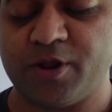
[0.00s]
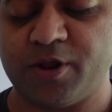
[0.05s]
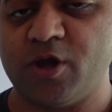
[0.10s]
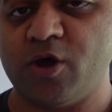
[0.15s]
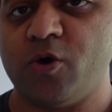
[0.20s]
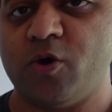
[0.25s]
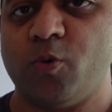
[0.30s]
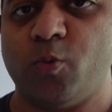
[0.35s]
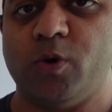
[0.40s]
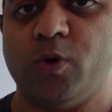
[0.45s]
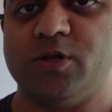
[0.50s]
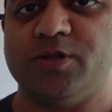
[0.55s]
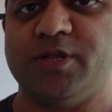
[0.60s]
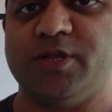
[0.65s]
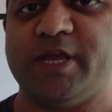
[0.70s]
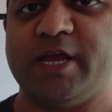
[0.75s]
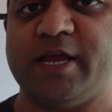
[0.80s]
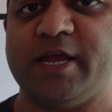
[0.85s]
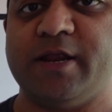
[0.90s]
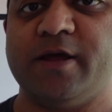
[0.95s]
we'll
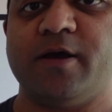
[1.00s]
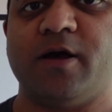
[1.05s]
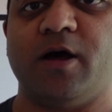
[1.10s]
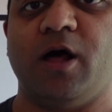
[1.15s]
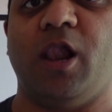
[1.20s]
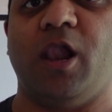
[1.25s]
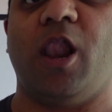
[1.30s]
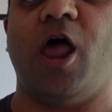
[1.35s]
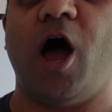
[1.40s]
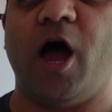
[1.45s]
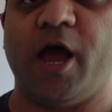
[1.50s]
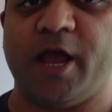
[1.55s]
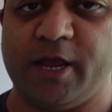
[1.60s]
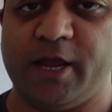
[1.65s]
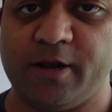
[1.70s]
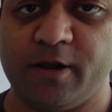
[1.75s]
need a line,